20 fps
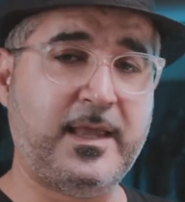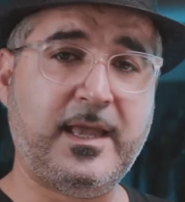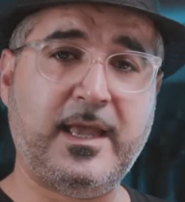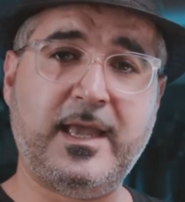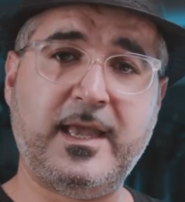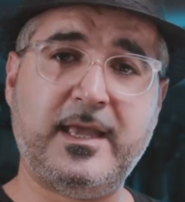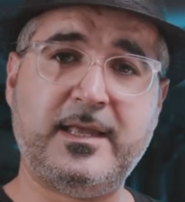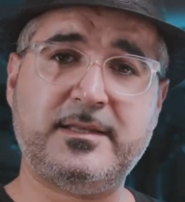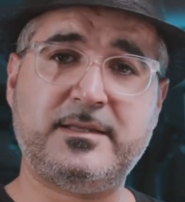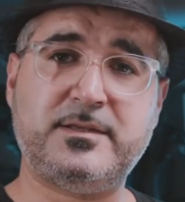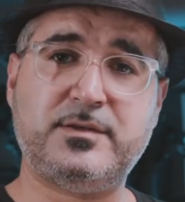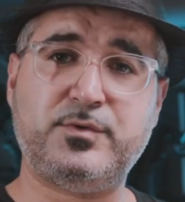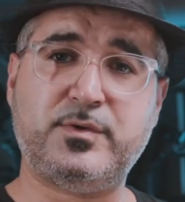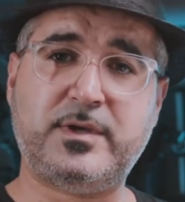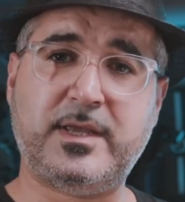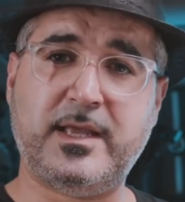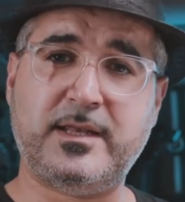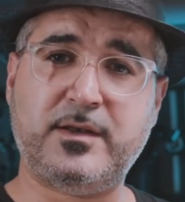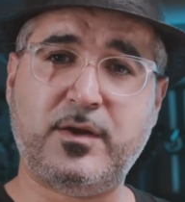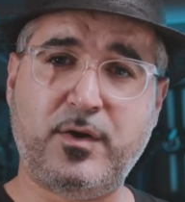And you
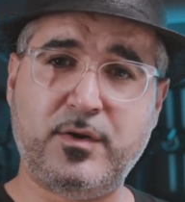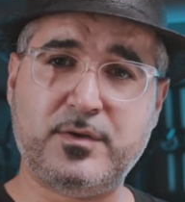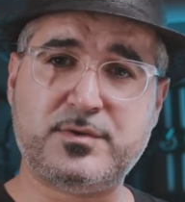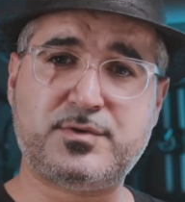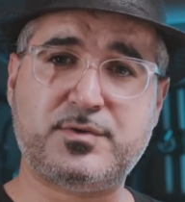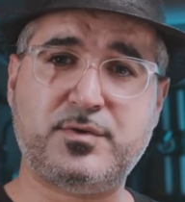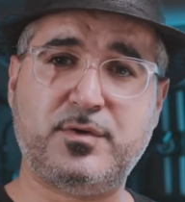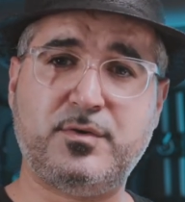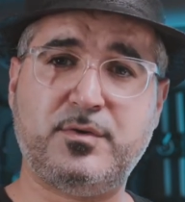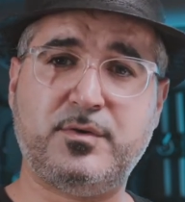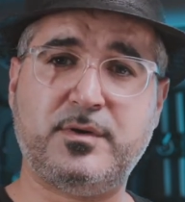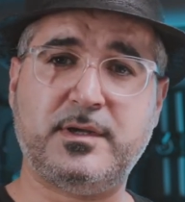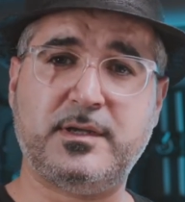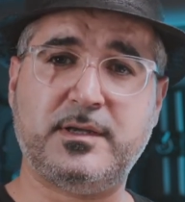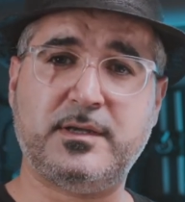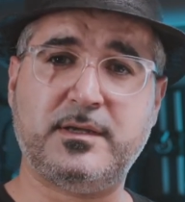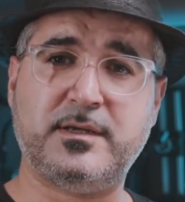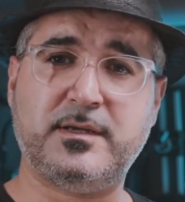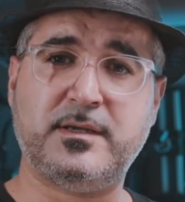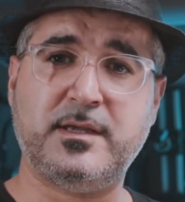can also
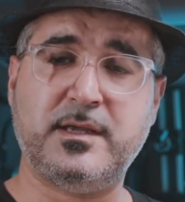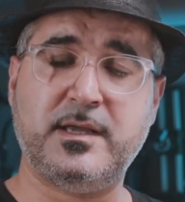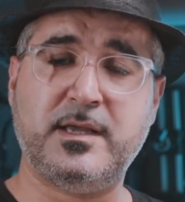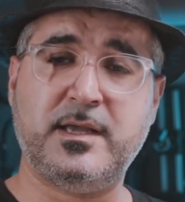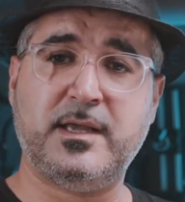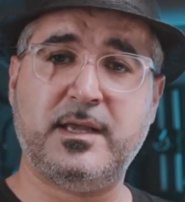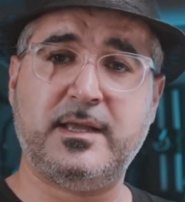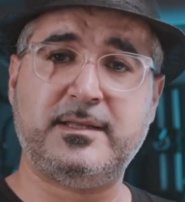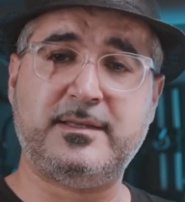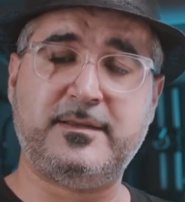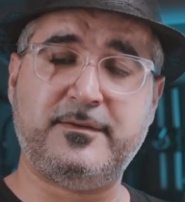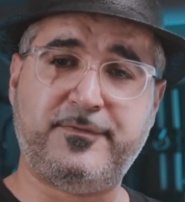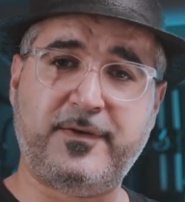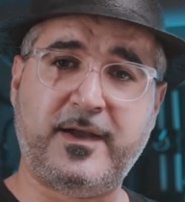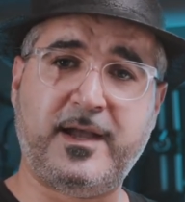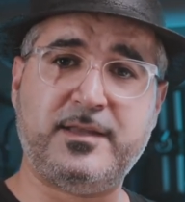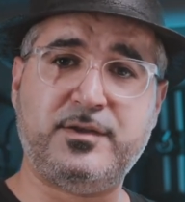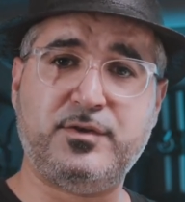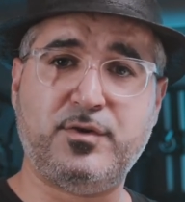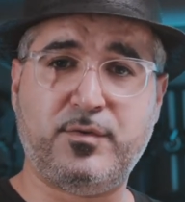uh,
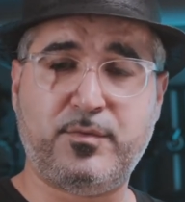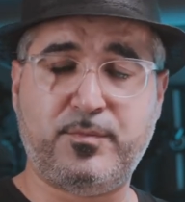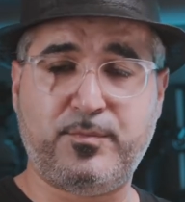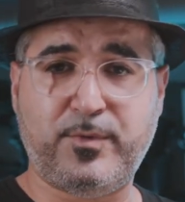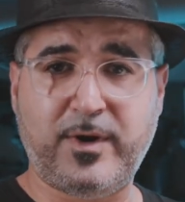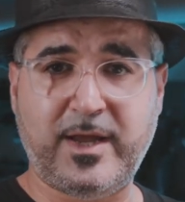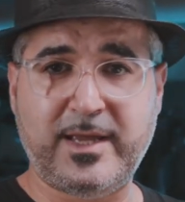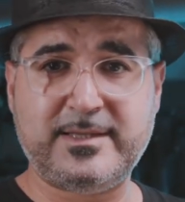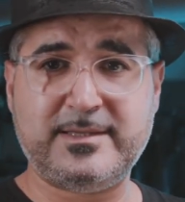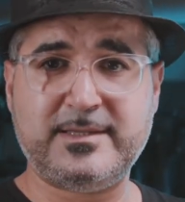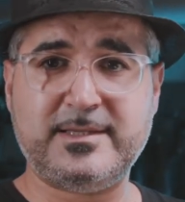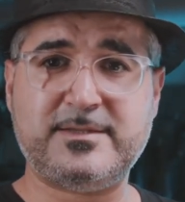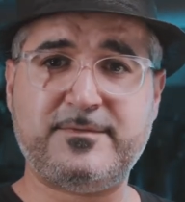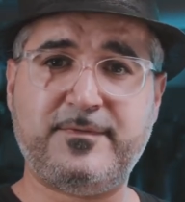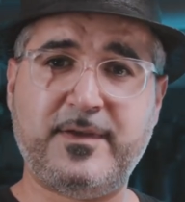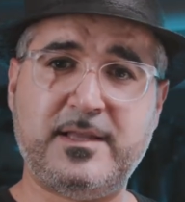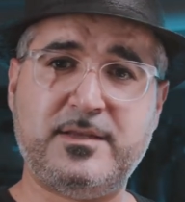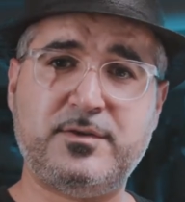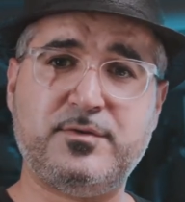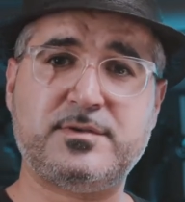define your brightness
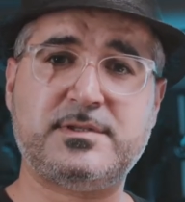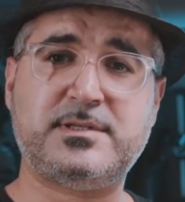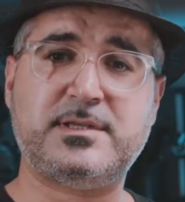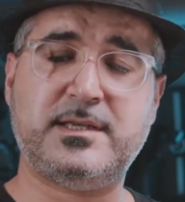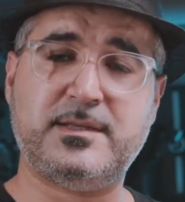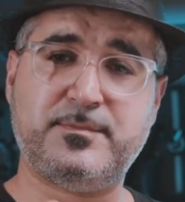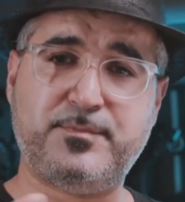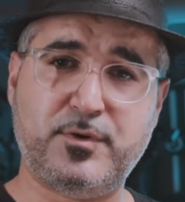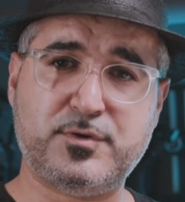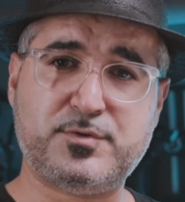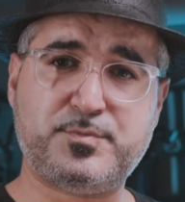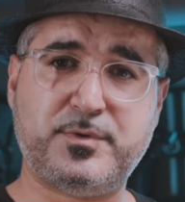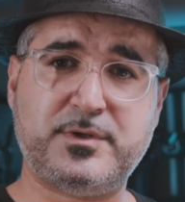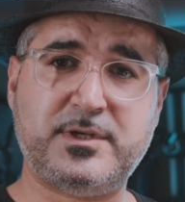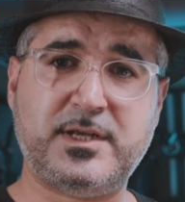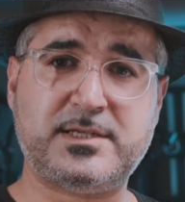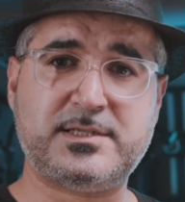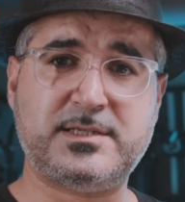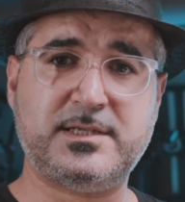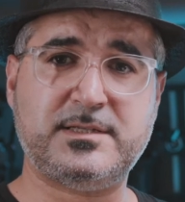values in
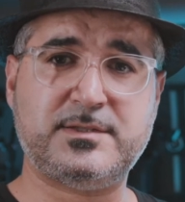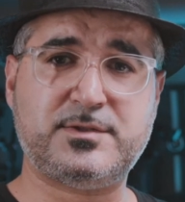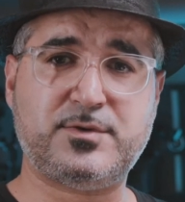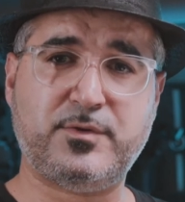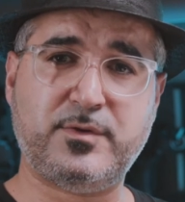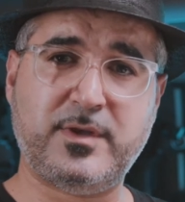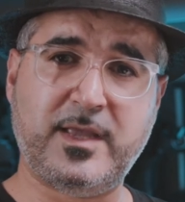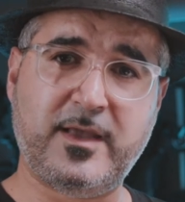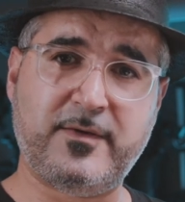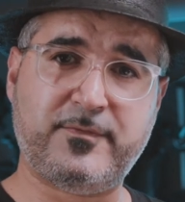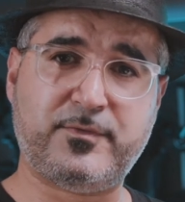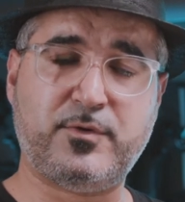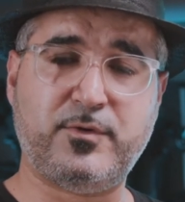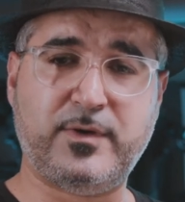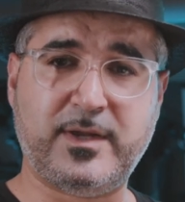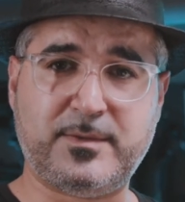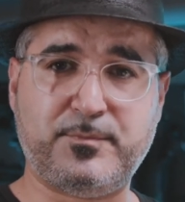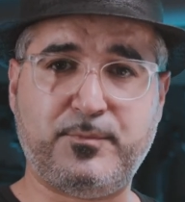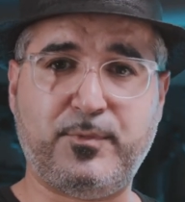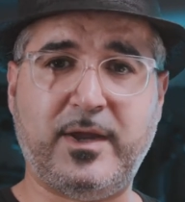post-production so you have
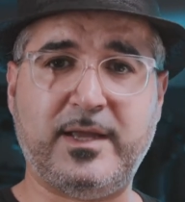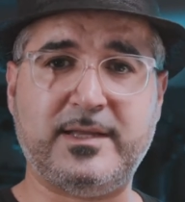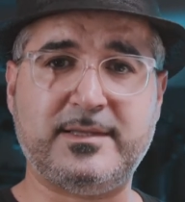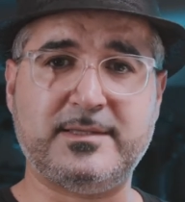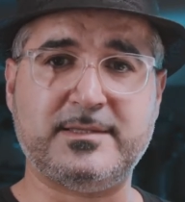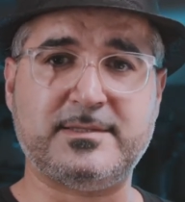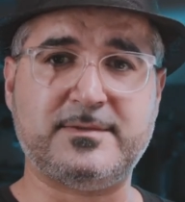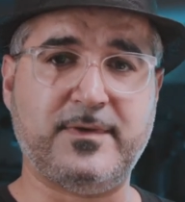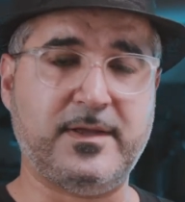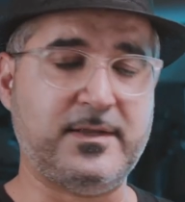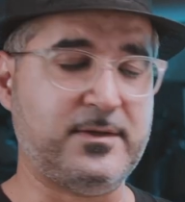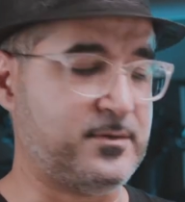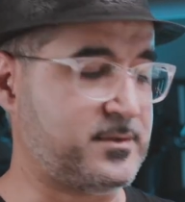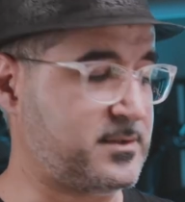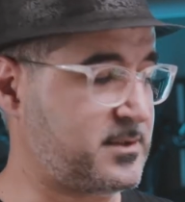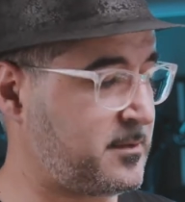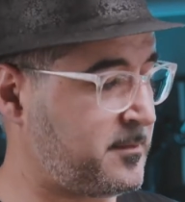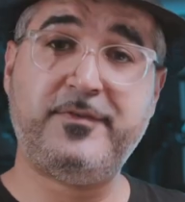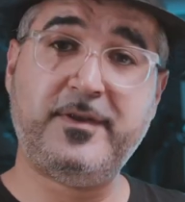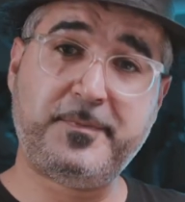correct brightness
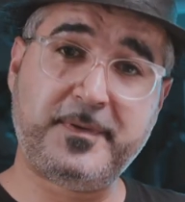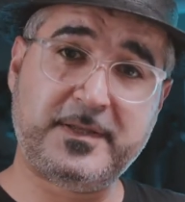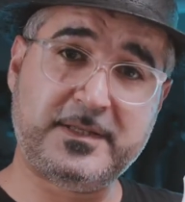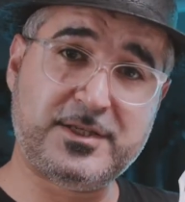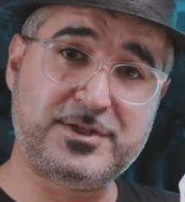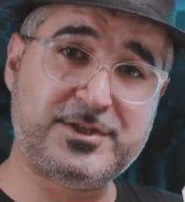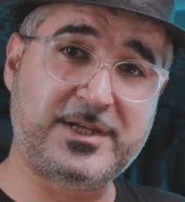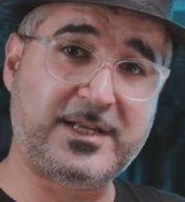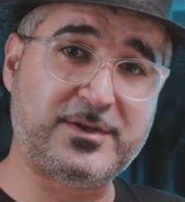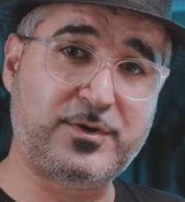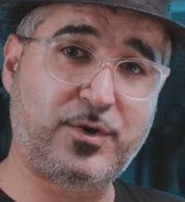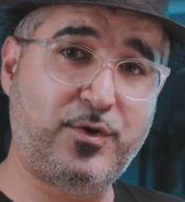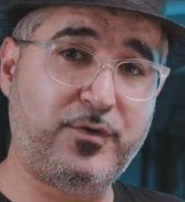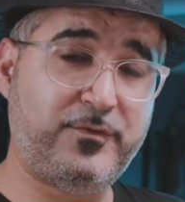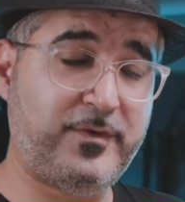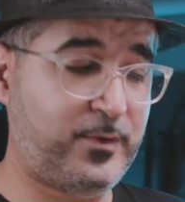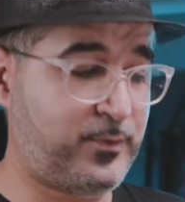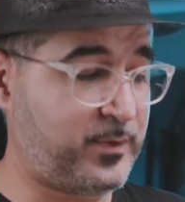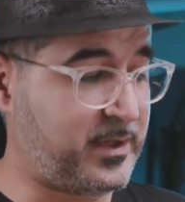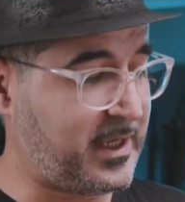values. Flipping the chart
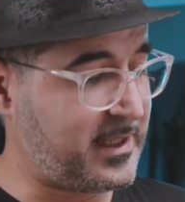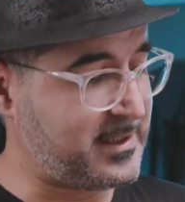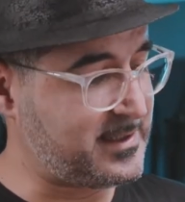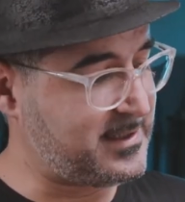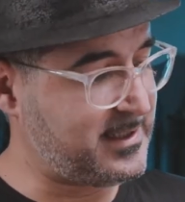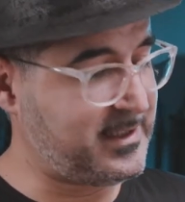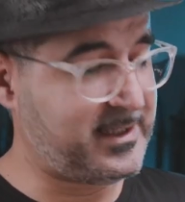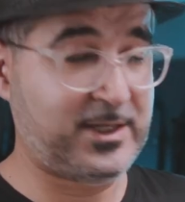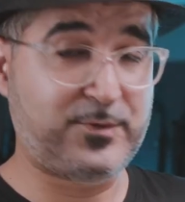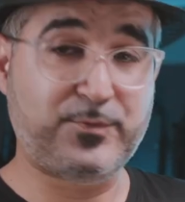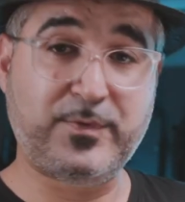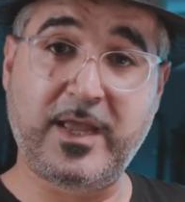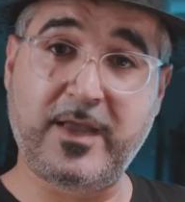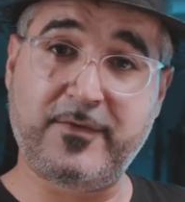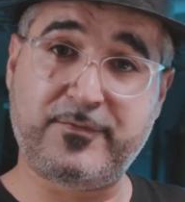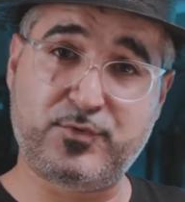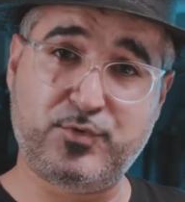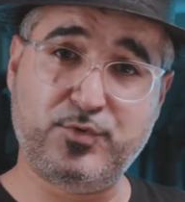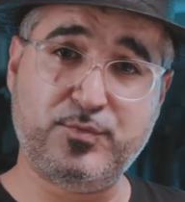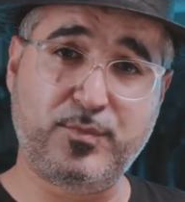over, we can see that we
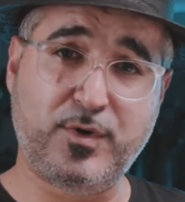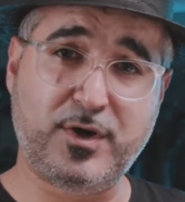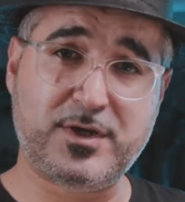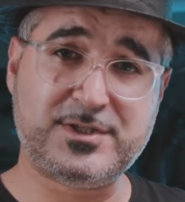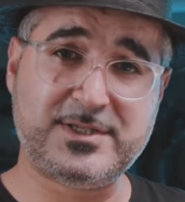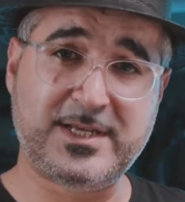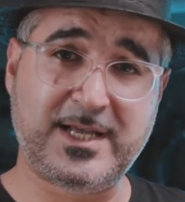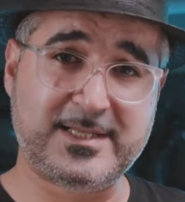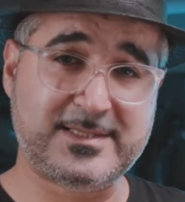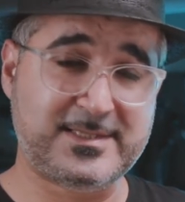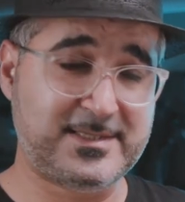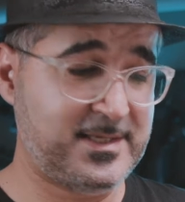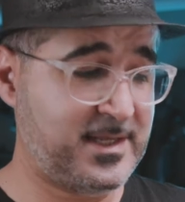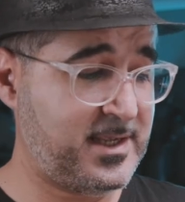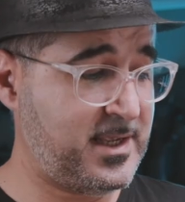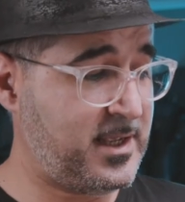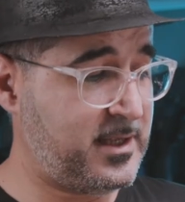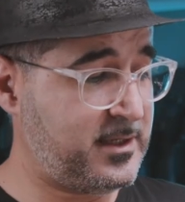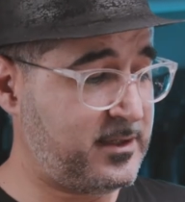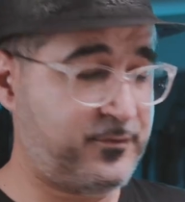have two more charts.
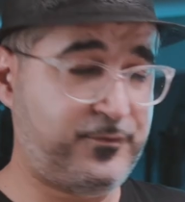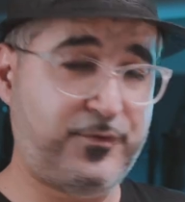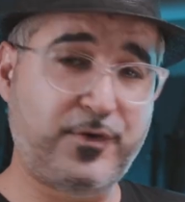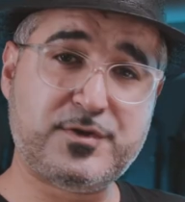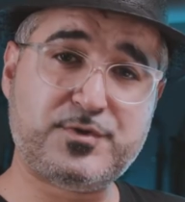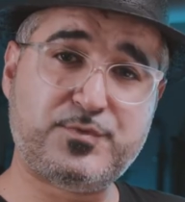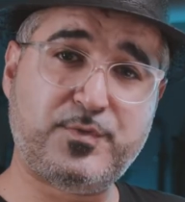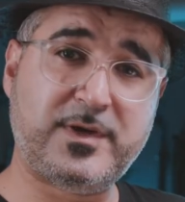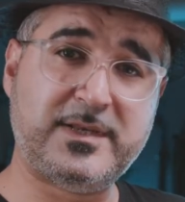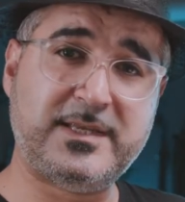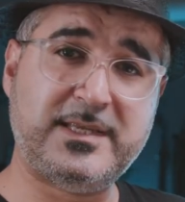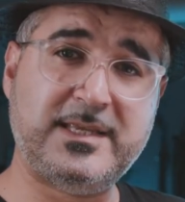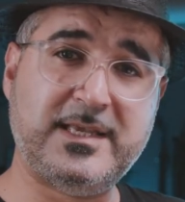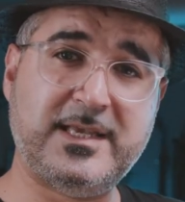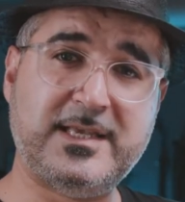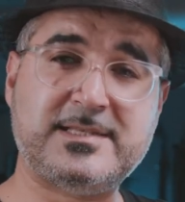The first one here